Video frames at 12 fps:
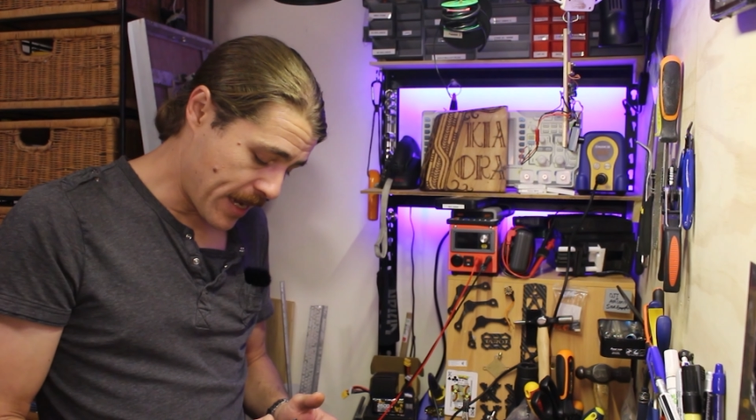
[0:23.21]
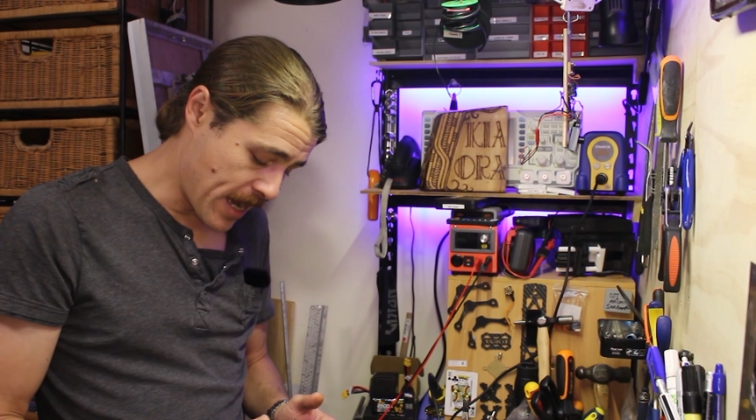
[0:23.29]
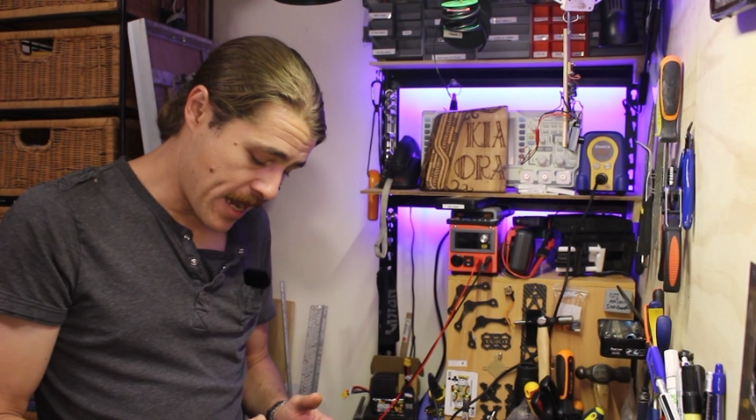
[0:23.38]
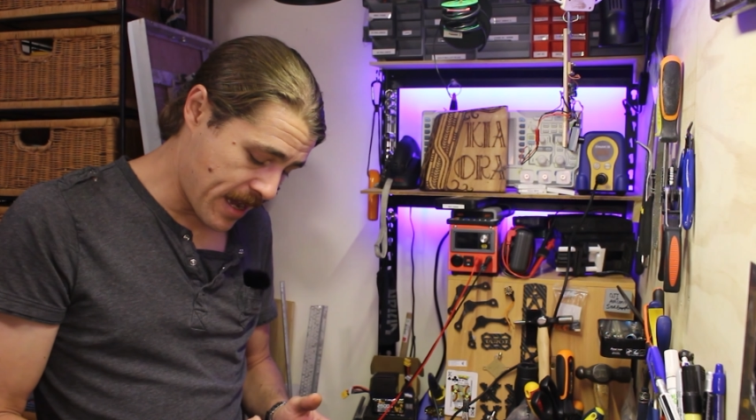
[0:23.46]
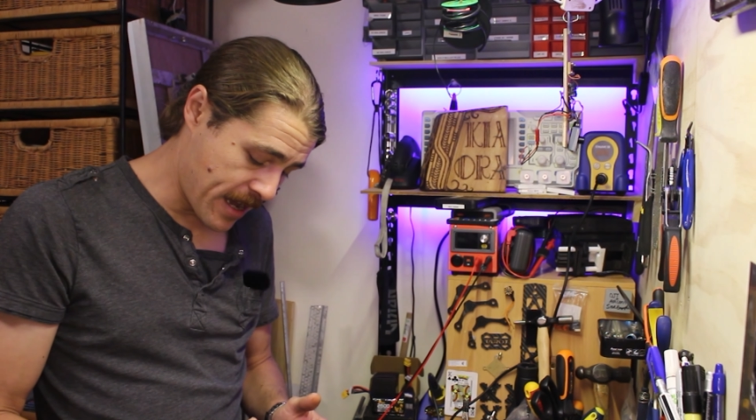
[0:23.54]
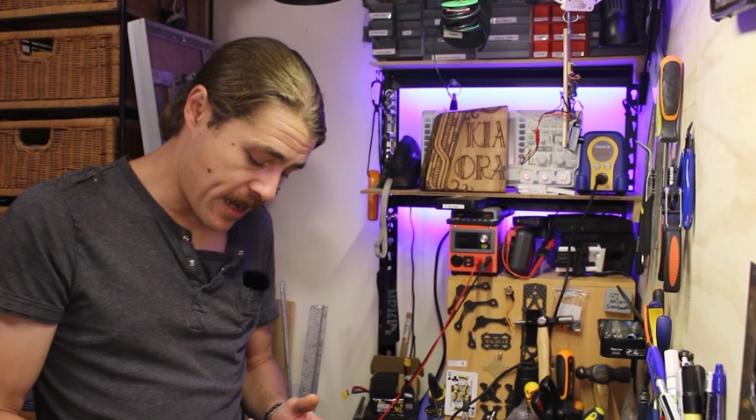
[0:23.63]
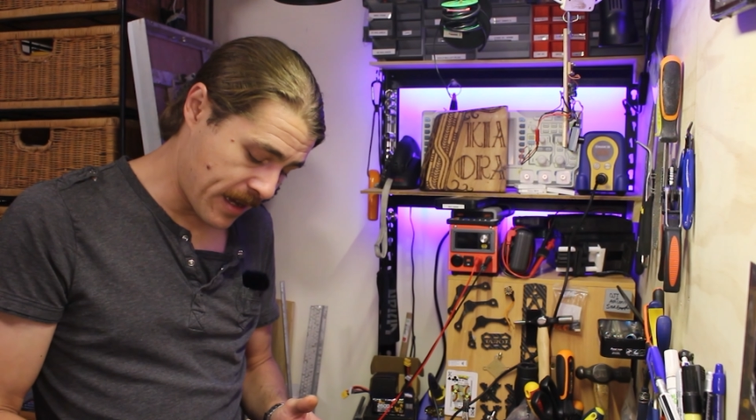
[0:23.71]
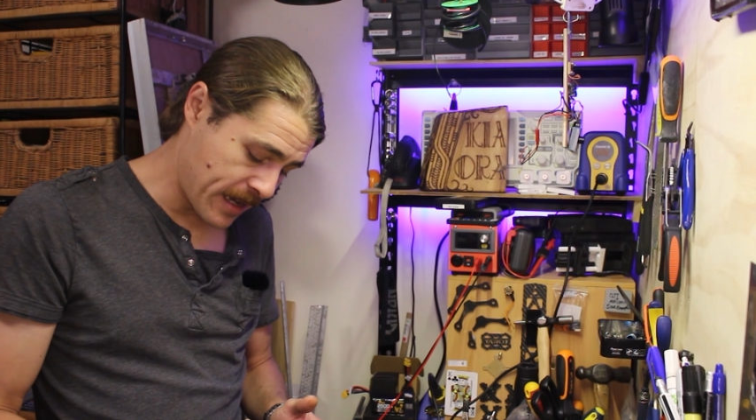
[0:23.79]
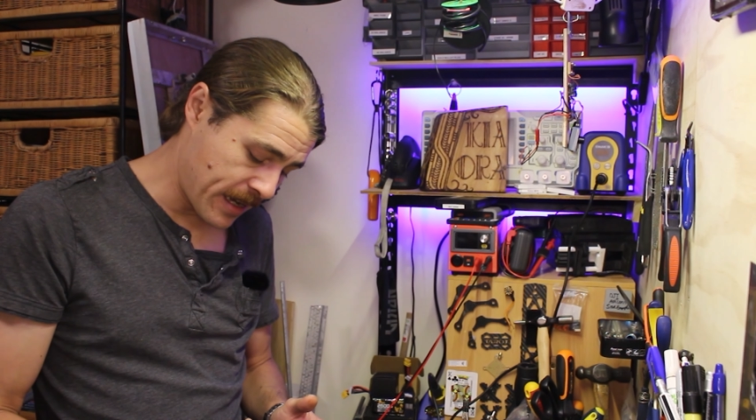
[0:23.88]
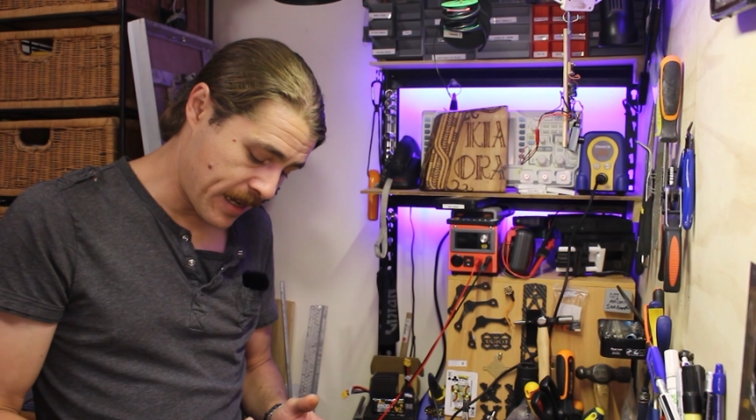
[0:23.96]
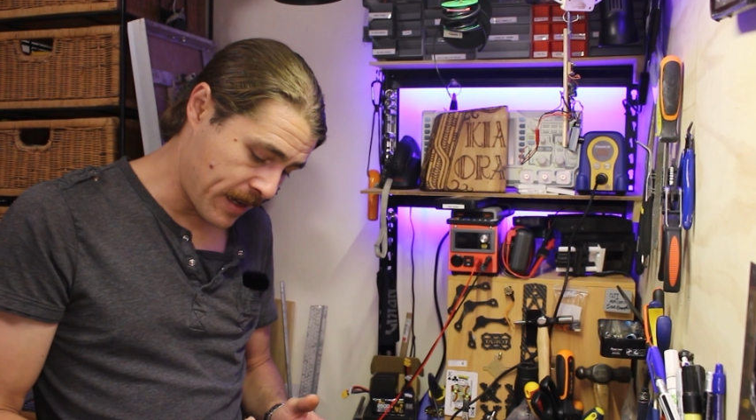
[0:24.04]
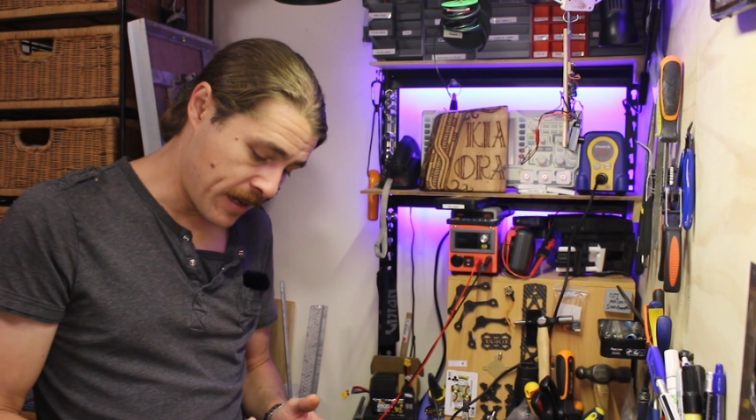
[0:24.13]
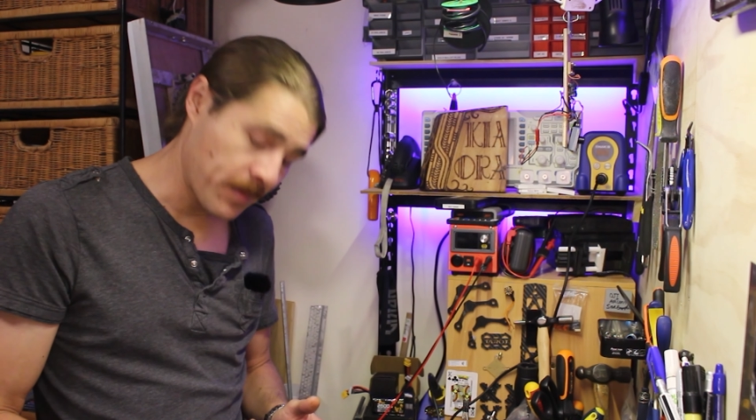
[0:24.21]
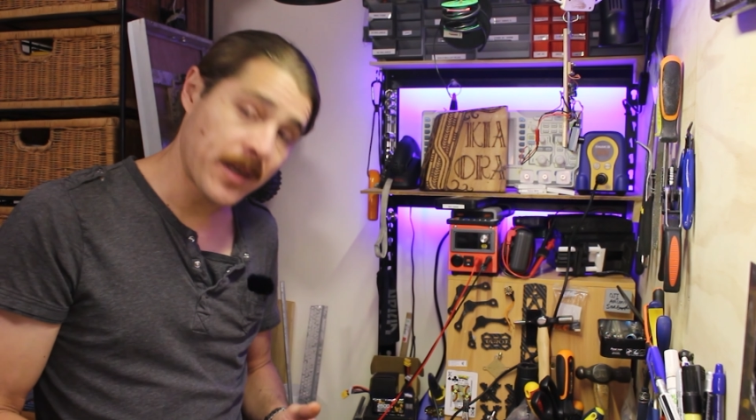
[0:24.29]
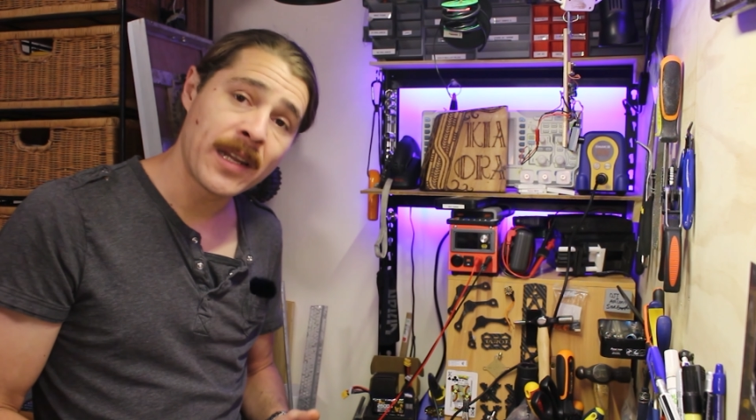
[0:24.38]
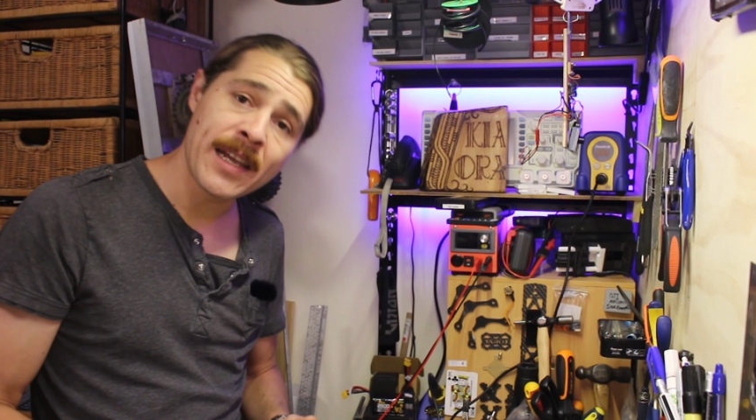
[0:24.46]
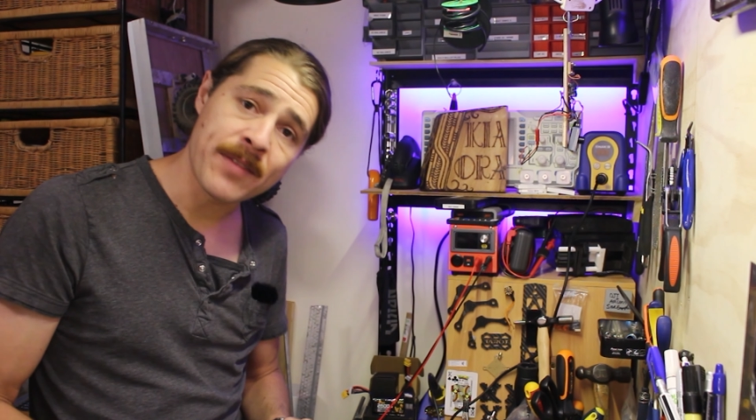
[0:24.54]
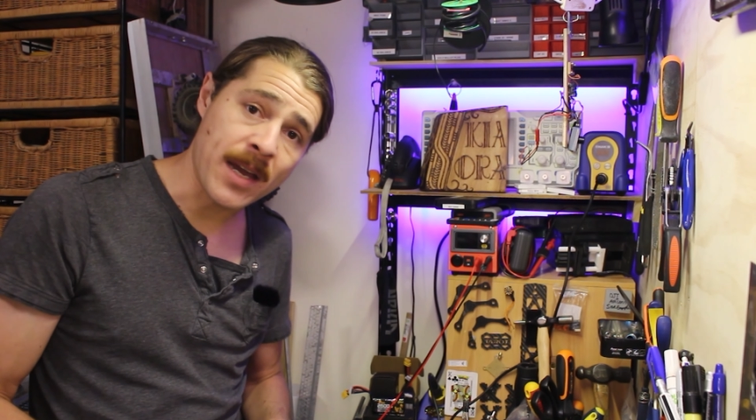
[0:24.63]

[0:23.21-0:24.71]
I'm going to leave